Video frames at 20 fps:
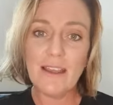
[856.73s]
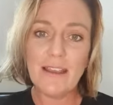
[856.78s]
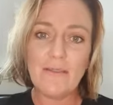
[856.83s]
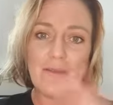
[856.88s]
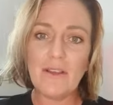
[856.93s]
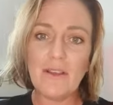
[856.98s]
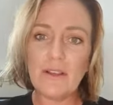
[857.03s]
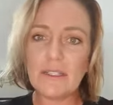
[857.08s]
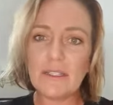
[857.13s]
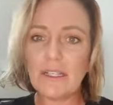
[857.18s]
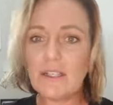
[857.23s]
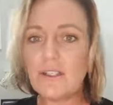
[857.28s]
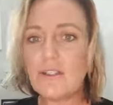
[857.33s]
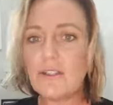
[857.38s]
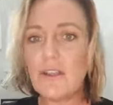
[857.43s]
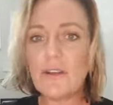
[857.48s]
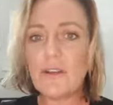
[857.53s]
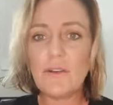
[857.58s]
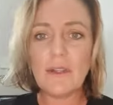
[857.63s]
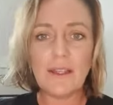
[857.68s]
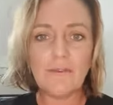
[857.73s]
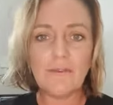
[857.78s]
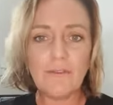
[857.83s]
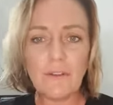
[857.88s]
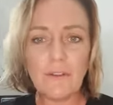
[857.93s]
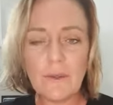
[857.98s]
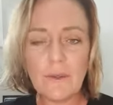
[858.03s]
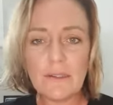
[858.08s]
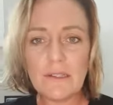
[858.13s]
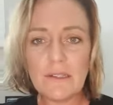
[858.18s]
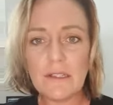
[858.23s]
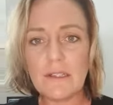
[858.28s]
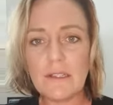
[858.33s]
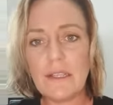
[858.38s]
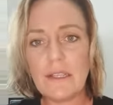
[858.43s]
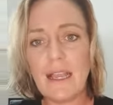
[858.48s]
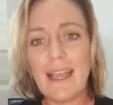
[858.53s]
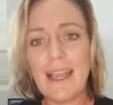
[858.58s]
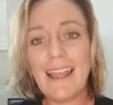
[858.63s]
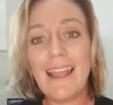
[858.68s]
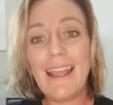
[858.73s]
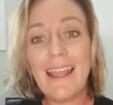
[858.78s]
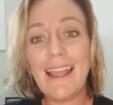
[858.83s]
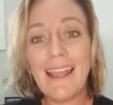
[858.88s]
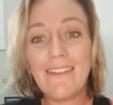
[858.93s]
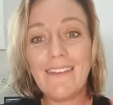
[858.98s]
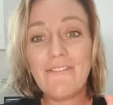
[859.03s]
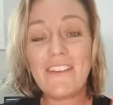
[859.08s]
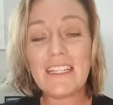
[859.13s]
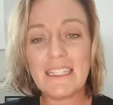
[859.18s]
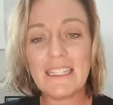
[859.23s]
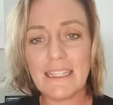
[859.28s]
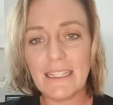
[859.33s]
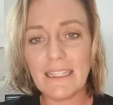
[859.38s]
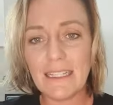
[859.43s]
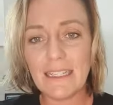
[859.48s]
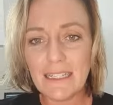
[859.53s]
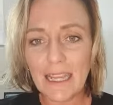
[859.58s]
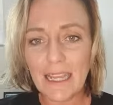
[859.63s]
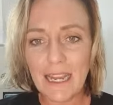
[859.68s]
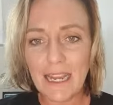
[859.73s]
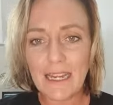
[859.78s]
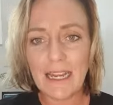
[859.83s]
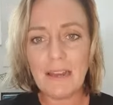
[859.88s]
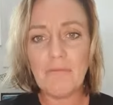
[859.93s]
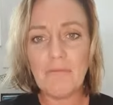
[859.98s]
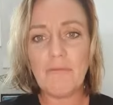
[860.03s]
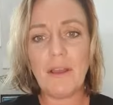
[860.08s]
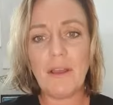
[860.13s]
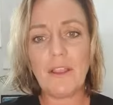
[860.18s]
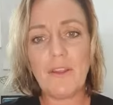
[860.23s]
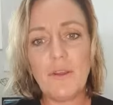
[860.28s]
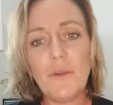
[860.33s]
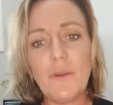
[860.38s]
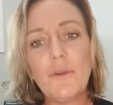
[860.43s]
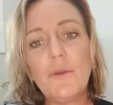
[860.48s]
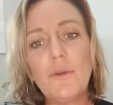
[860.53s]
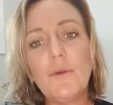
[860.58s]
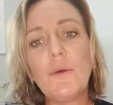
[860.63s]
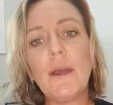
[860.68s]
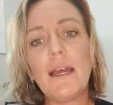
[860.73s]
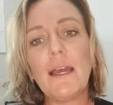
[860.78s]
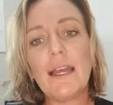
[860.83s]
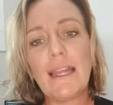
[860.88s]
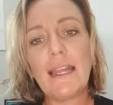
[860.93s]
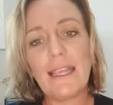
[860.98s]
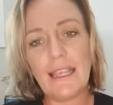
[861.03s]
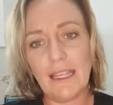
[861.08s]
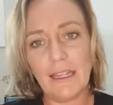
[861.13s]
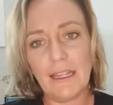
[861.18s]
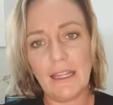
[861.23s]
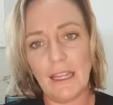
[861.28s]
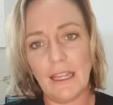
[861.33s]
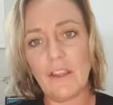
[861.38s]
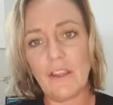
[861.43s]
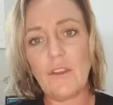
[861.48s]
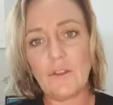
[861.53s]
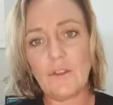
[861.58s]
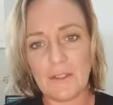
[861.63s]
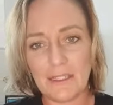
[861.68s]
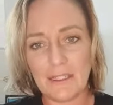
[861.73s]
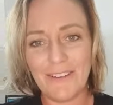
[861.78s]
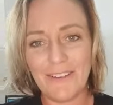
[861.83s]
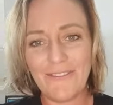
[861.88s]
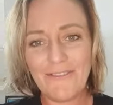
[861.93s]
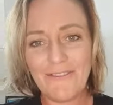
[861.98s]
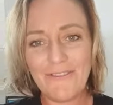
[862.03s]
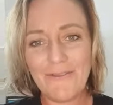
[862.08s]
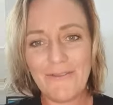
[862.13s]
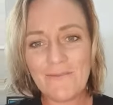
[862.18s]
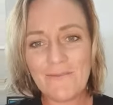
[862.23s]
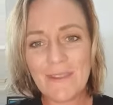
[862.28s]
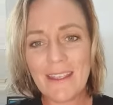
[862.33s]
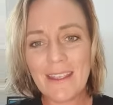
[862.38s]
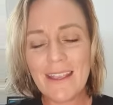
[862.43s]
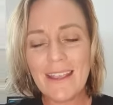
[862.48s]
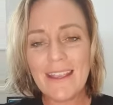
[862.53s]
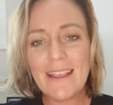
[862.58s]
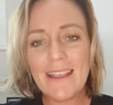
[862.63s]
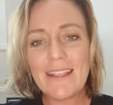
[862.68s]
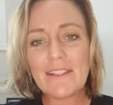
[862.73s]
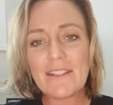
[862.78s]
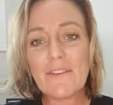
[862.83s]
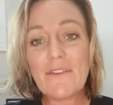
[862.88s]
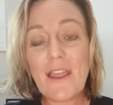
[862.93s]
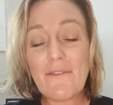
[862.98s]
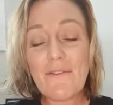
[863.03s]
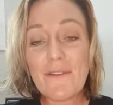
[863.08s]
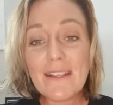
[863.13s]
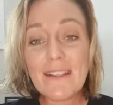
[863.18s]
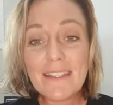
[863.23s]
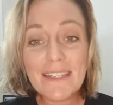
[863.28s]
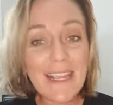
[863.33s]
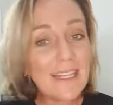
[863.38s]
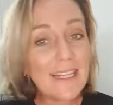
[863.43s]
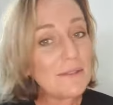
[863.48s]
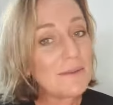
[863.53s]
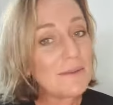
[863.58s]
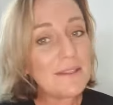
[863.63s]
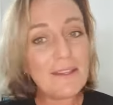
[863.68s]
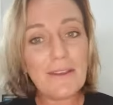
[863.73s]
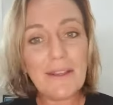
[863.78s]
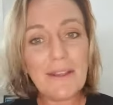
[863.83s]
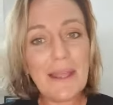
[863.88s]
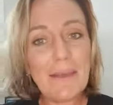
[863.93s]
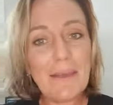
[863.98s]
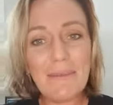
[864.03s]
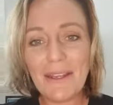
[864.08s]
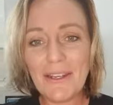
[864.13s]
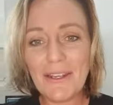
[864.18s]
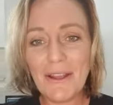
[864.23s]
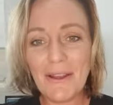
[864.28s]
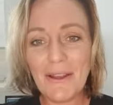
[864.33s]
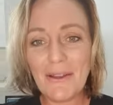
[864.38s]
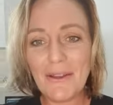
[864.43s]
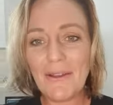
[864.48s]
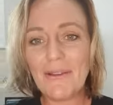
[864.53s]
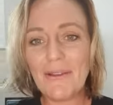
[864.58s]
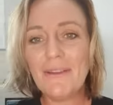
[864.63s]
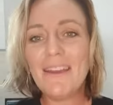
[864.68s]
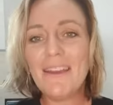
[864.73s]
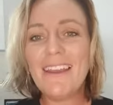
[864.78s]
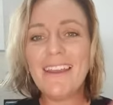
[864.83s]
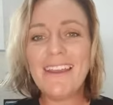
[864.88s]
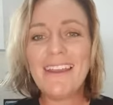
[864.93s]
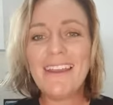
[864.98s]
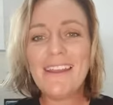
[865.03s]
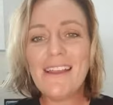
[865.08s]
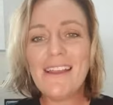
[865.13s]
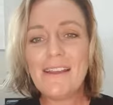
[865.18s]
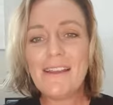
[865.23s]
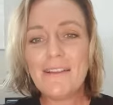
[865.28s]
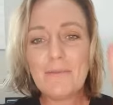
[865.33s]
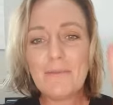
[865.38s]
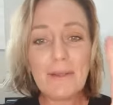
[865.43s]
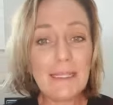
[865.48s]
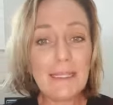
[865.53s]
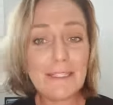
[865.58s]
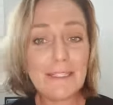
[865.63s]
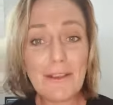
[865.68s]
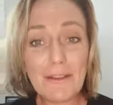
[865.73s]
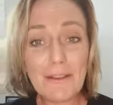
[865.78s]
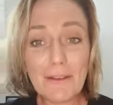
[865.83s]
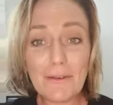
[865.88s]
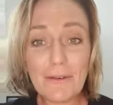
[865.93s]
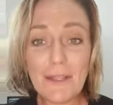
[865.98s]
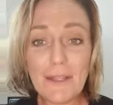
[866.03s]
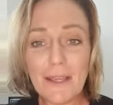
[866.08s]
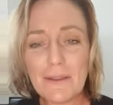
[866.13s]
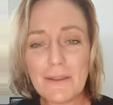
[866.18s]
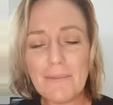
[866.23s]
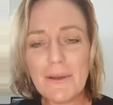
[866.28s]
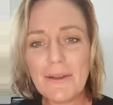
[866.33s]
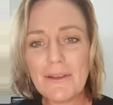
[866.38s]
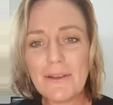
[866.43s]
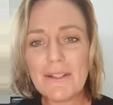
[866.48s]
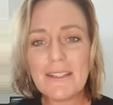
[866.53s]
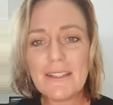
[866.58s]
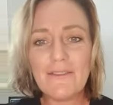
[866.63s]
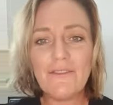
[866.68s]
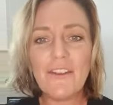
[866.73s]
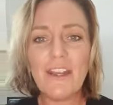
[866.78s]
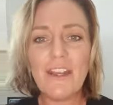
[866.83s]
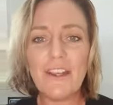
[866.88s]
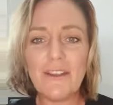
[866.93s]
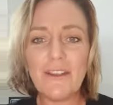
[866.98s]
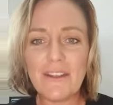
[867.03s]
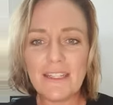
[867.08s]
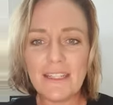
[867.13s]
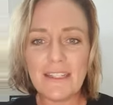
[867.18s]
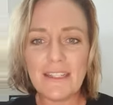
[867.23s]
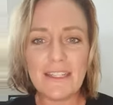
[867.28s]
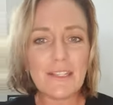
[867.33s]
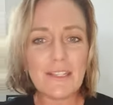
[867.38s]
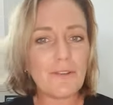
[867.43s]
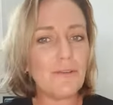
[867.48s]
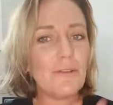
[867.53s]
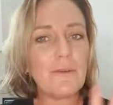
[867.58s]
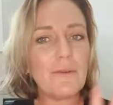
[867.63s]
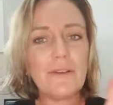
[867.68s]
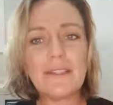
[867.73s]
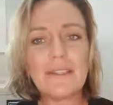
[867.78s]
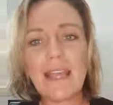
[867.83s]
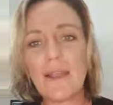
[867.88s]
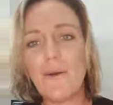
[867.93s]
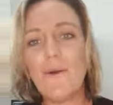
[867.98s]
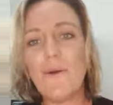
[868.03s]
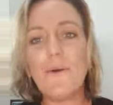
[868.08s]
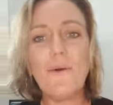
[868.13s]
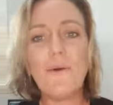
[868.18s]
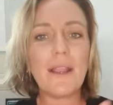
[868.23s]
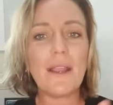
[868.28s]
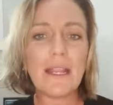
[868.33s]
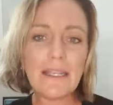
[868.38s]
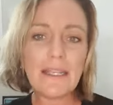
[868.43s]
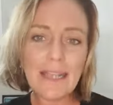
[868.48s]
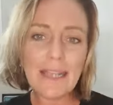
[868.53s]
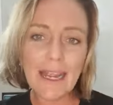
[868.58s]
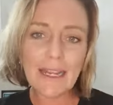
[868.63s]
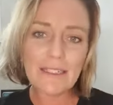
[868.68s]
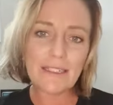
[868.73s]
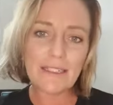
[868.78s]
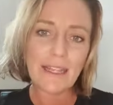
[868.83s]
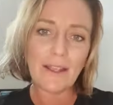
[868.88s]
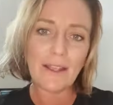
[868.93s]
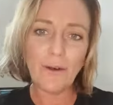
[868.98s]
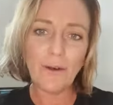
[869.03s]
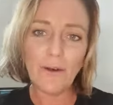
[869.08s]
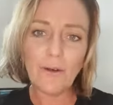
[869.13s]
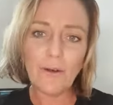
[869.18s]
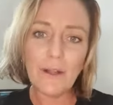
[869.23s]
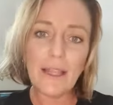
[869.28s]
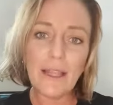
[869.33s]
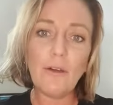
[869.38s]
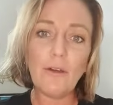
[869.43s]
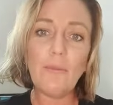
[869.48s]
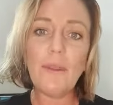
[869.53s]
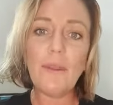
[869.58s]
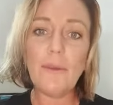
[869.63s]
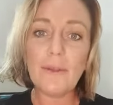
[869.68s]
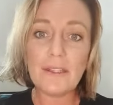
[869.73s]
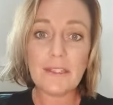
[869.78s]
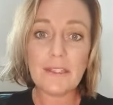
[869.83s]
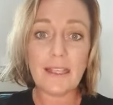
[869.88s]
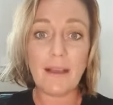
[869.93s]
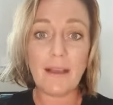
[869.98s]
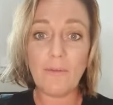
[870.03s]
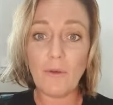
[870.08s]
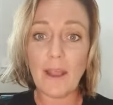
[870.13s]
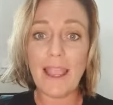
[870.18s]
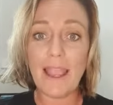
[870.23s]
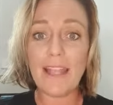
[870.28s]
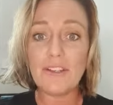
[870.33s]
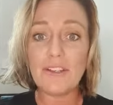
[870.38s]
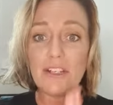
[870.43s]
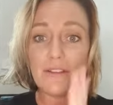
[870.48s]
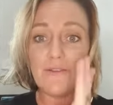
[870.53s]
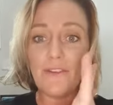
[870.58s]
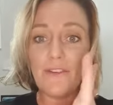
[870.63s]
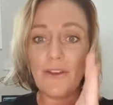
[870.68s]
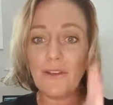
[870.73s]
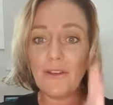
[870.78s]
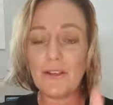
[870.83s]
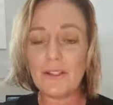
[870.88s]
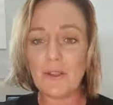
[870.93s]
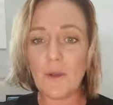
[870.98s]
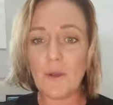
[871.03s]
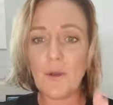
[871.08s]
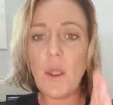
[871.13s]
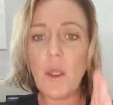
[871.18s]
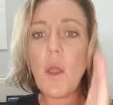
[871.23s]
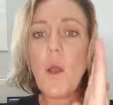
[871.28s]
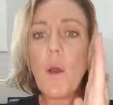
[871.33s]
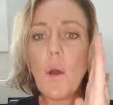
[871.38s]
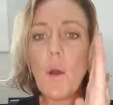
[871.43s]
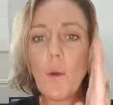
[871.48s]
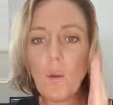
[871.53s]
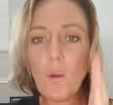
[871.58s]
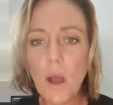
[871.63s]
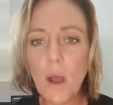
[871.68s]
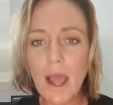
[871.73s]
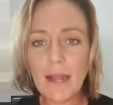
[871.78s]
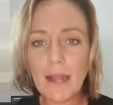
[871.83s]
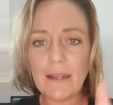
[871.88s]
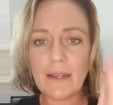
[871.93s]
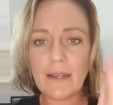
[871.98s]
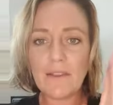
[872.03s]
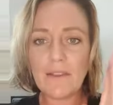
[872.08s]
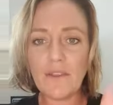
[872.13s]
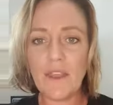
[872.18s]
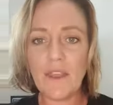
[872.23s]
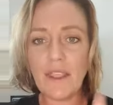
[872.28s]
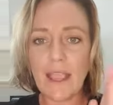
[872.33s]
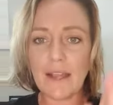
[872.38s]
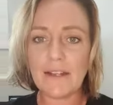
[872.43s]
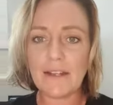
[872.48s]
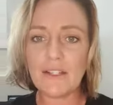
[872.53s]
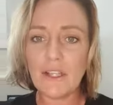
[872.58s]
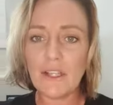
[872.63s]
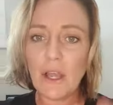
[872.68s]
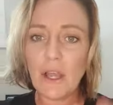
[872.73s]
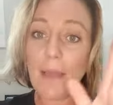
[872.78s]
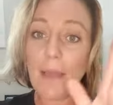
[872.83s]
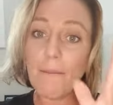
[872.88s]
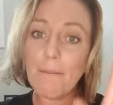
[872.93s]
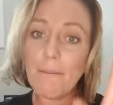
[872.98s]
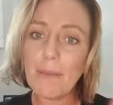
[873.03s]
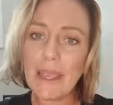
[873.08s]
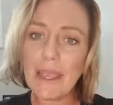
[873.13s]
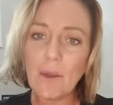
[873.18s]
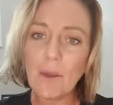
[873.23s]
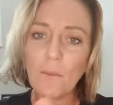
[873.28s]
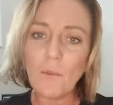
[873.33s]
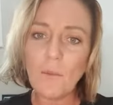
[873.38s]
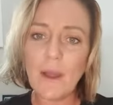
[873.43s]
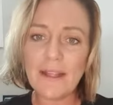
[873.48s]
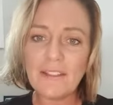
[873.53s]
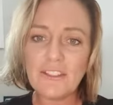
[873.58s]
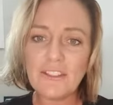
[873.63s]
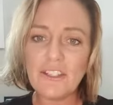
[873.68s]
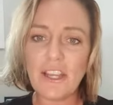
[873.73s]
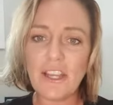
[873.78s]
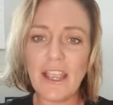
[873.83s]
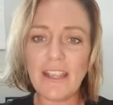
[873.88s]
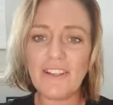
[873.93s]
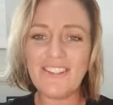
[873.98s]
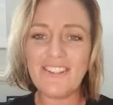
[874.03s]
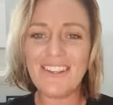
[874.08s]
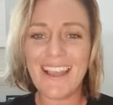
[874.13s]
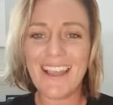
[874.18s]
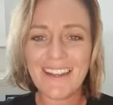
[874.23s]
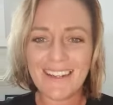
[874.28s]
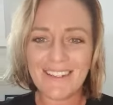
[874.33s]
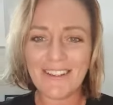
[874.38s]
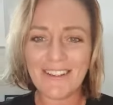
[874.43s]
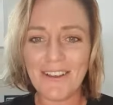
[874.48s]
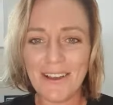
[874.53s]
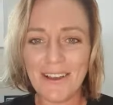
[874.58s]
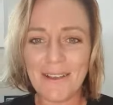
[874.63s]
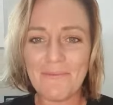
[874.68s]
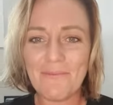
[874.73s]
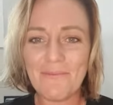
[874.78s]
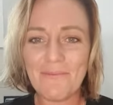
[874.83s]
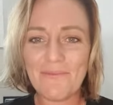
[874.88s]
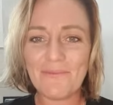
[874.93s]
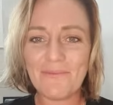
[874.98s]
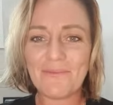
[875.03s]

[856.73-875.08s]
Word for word: because external influences are facilitating but you are healing yourself so if that resonates with you let me know Please go through the other posts and videos in this group because they all connect, they all help you in some way and just focus on one thing at a time, make one change at a time.